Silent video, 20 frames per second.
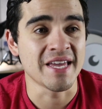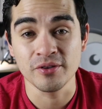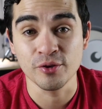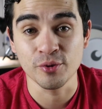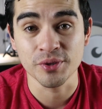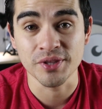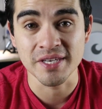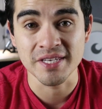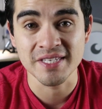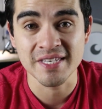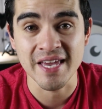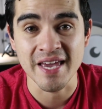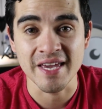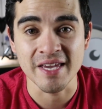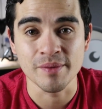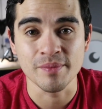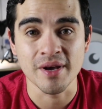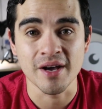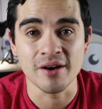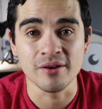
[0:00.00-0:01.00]
You know what they
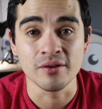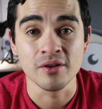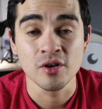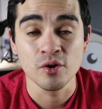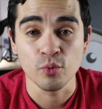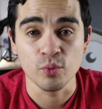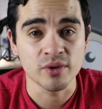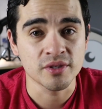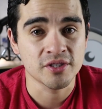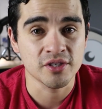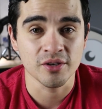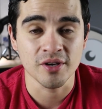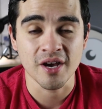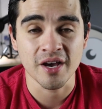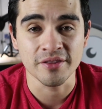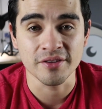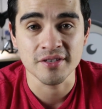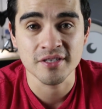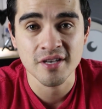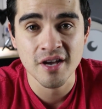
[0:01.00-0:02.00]
say about once you know
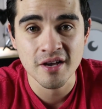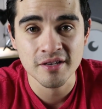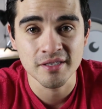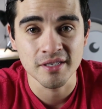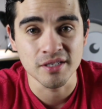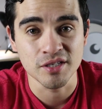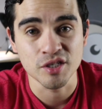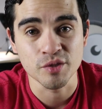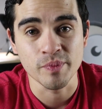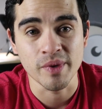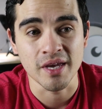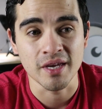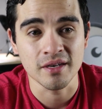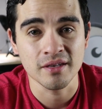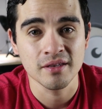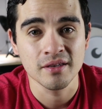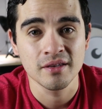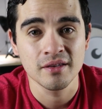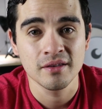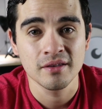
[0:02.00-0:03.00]
how the sausage is
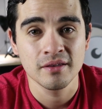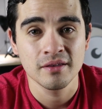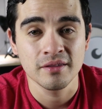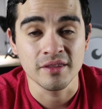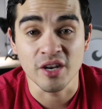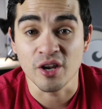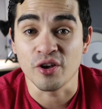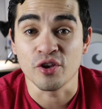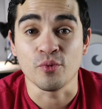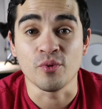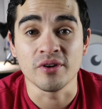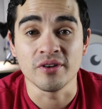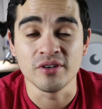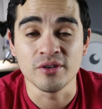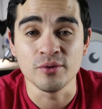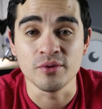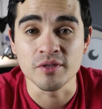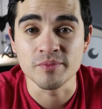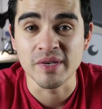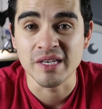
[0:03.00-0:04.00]
made, then all you want
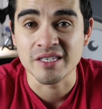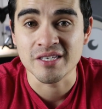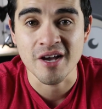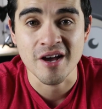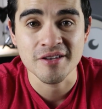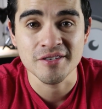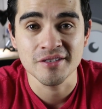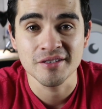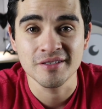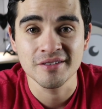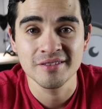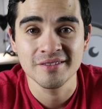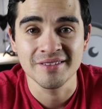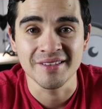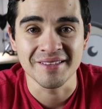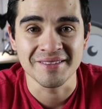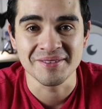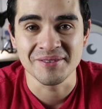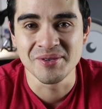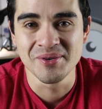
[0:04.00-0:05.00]
to do is make sausage.
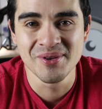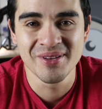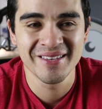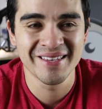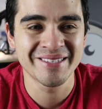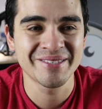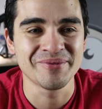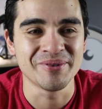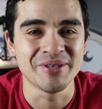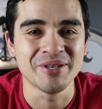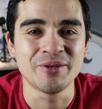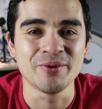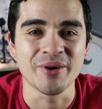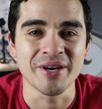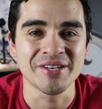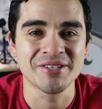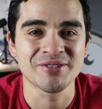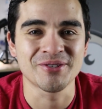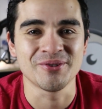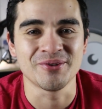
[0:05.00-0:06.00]
That's what
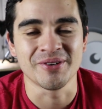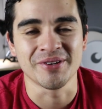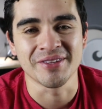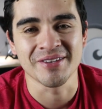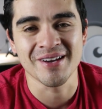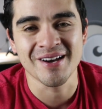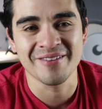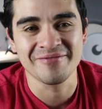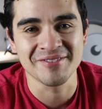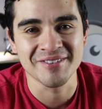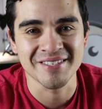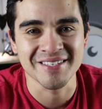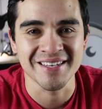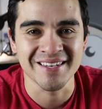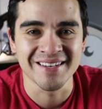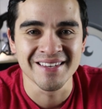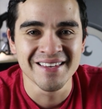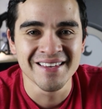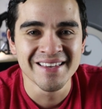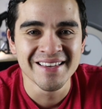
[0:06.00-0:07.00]
Dwight Schrute on The Office
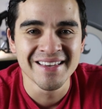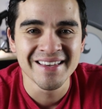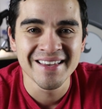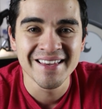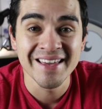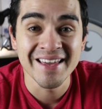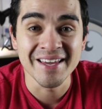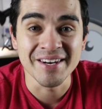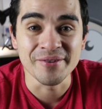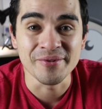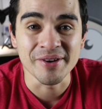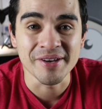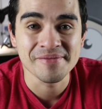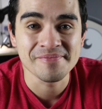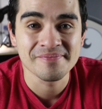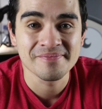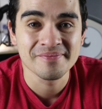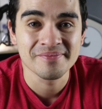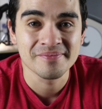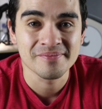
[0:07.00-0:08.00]
said. Anyway,
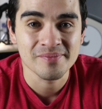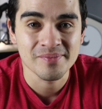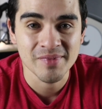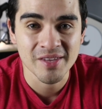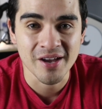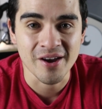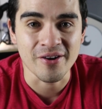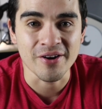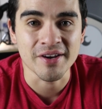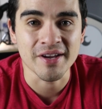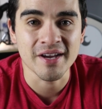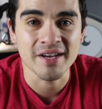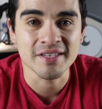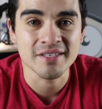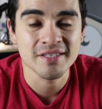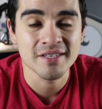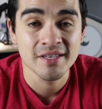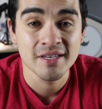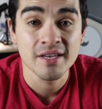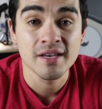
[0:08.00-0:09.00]
all right,
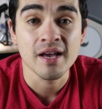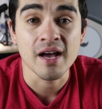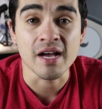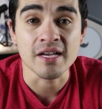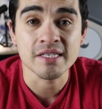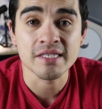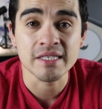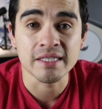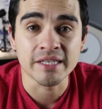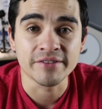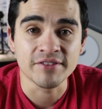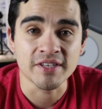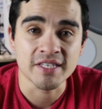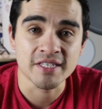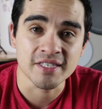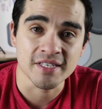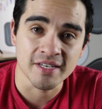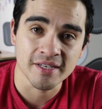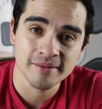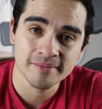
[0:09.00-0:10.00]
guys, hasta la
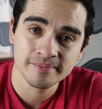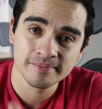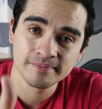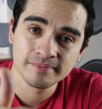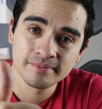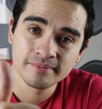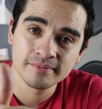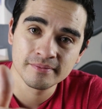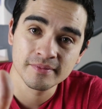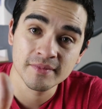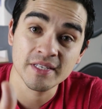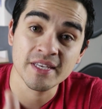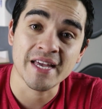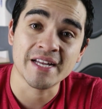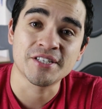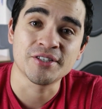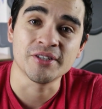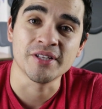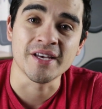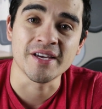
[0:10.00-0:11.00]
vista.
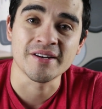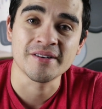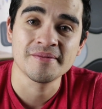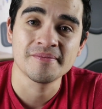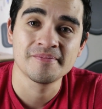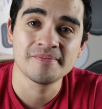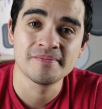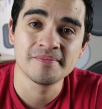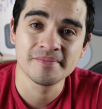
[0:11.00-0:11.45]
Catch you later.